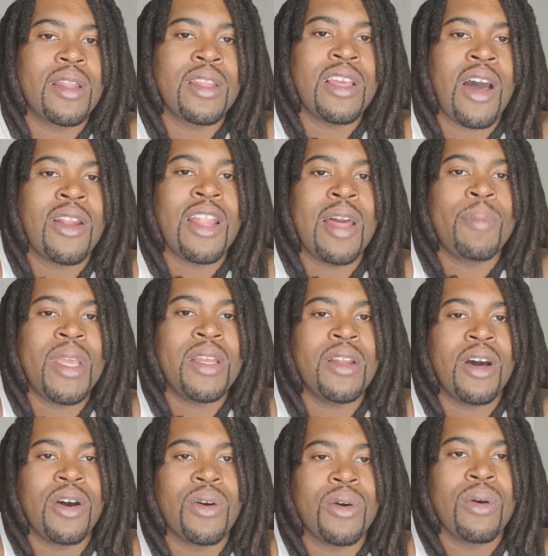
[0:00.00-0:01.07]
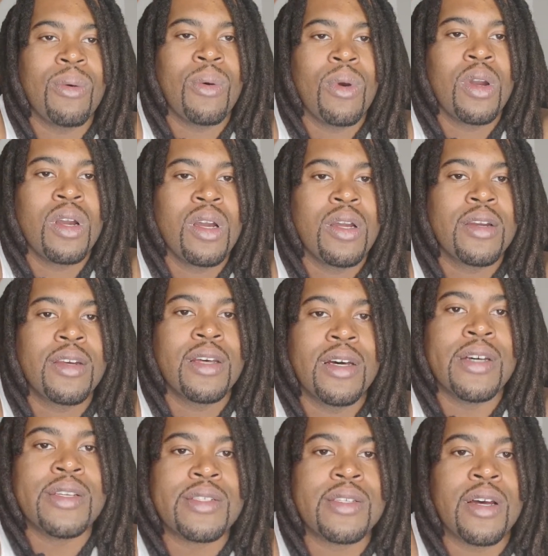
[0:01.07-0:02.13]
y'all let me know.
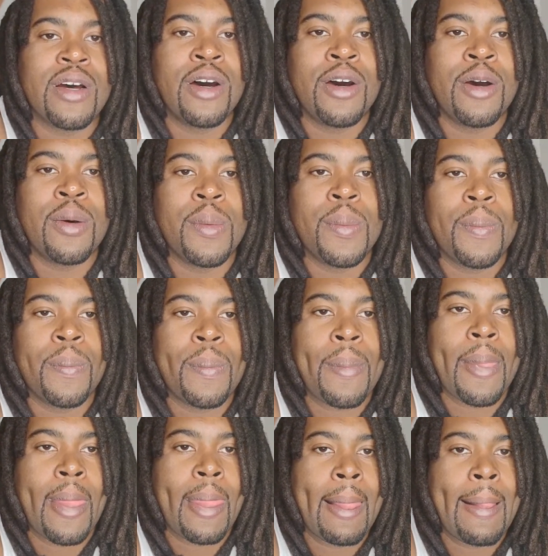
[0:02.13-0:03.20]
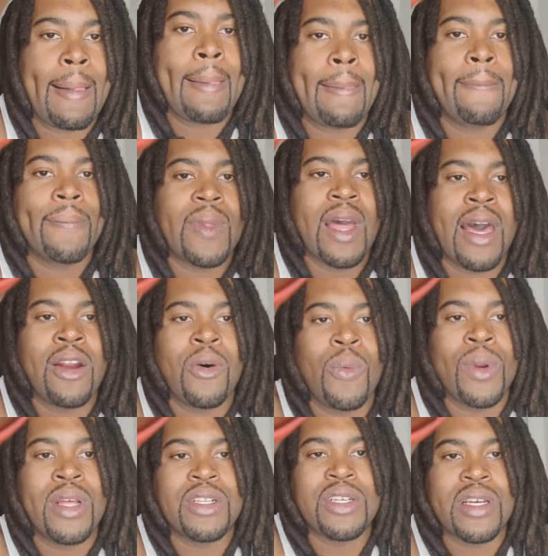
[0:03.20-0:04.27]
Because I don't
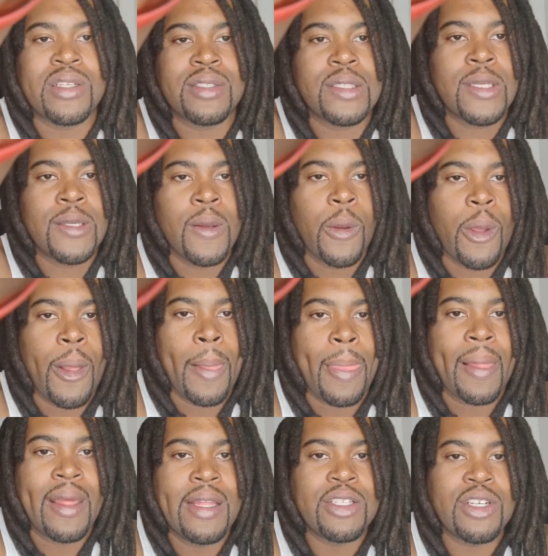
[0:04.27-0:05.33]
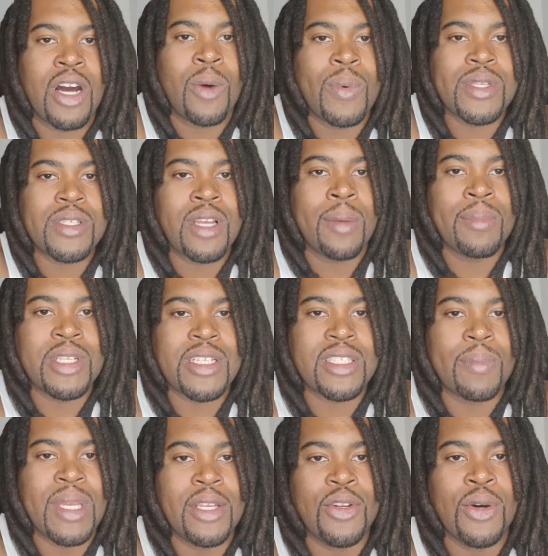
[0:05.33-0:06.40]
want to just hit y'all with something just to
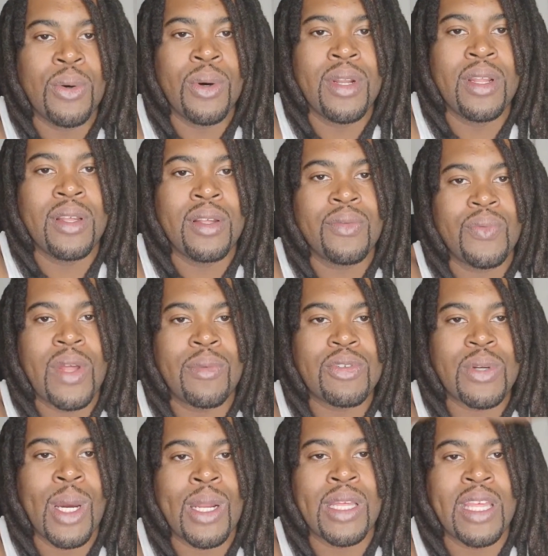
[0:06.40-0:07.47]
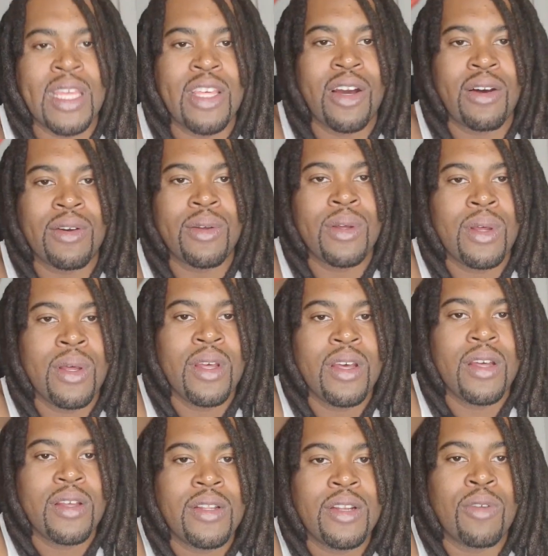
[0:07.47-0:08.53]
be doing it. I'm trying to give y'all
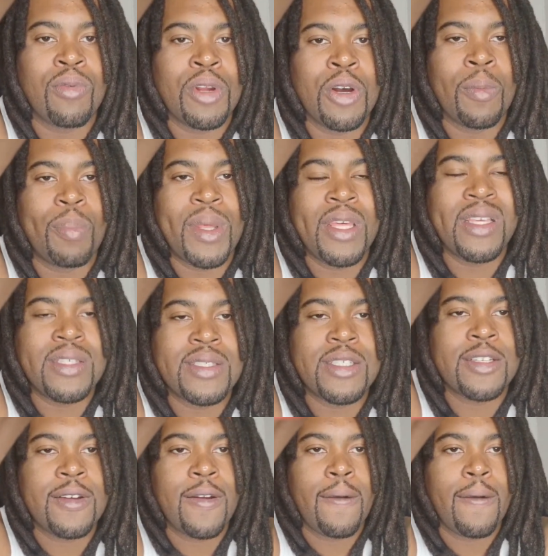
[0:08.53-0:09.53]
the real piece.